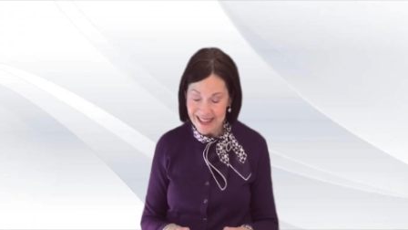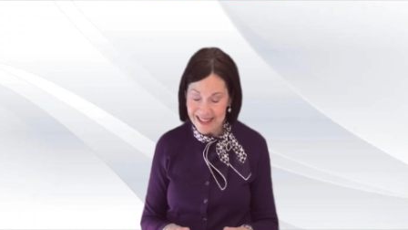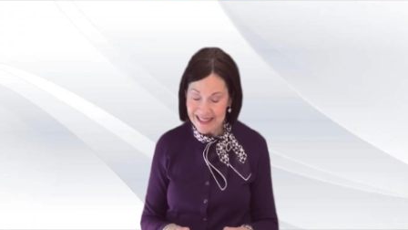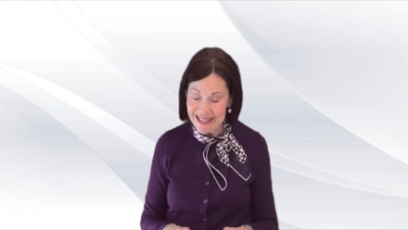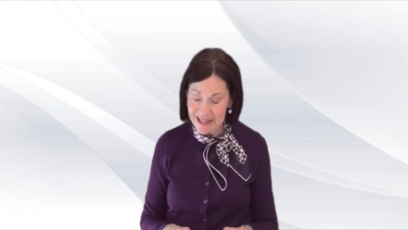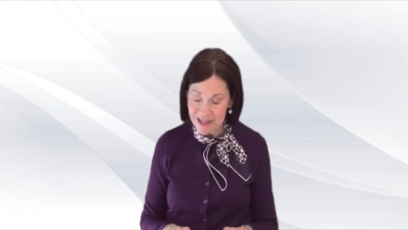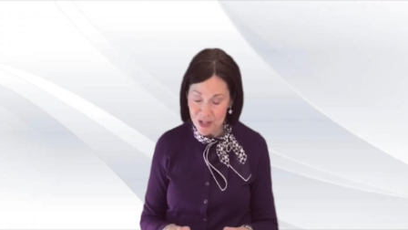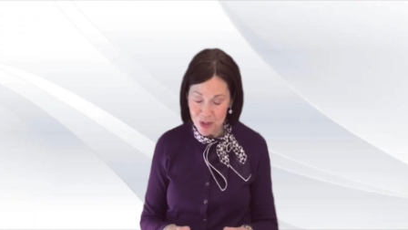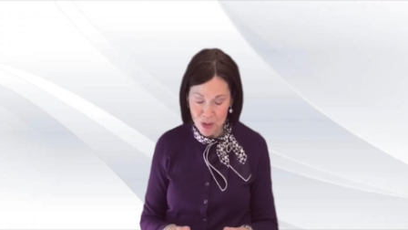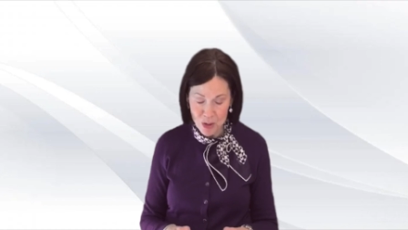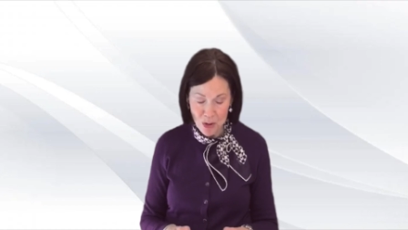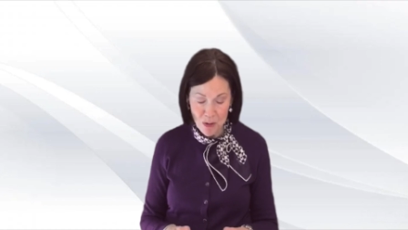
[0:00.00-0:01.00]
This is
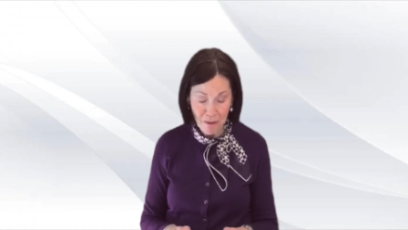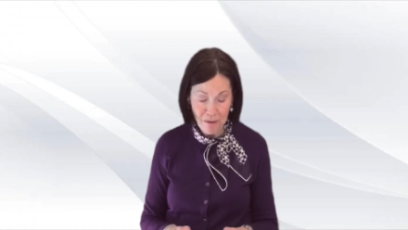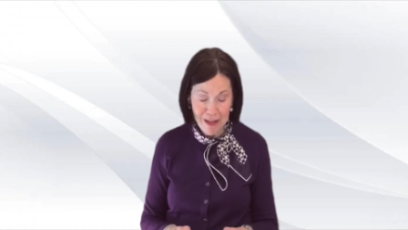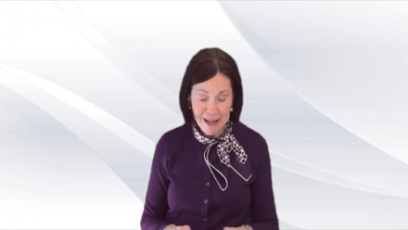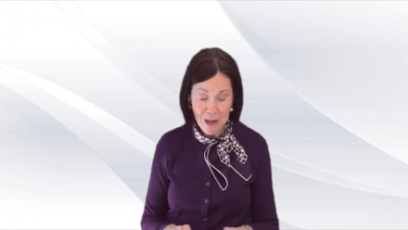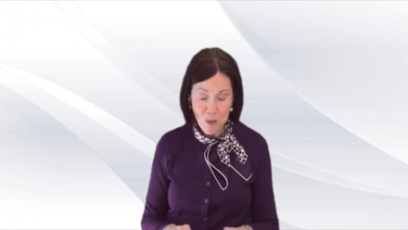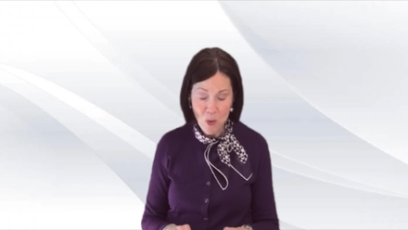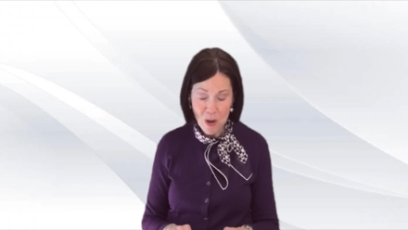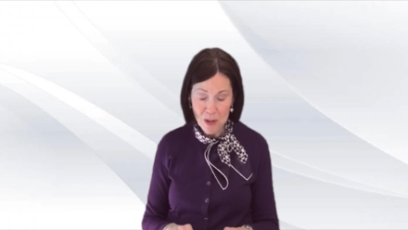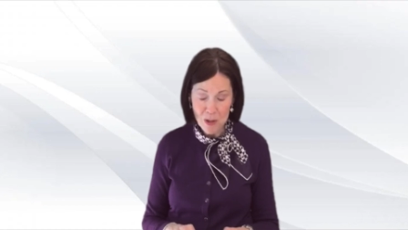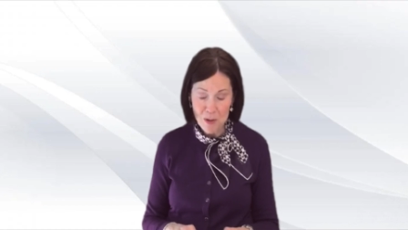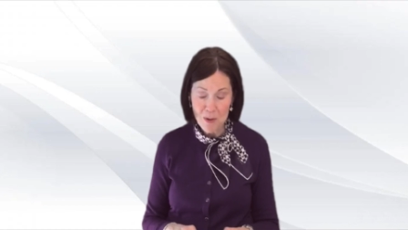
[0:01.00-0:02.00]
true of
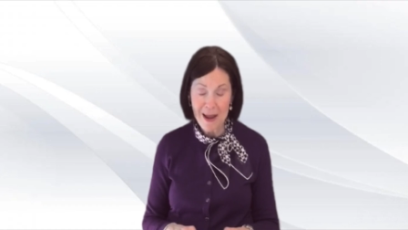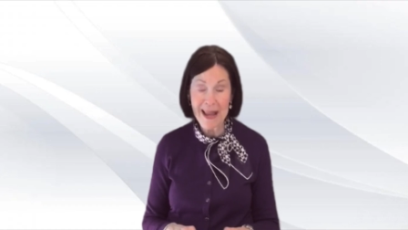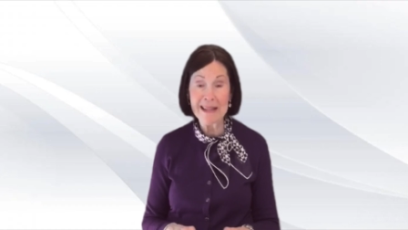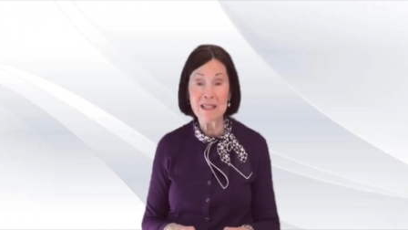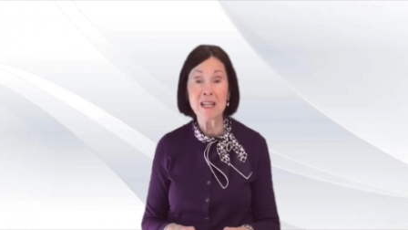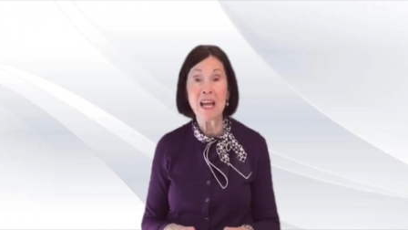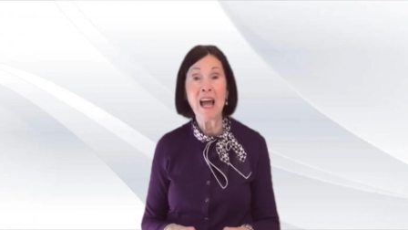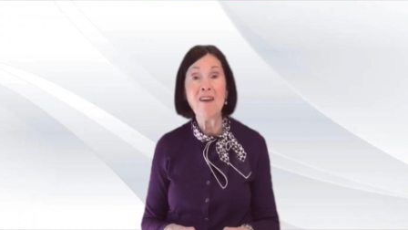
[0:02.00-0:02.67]
anyone who has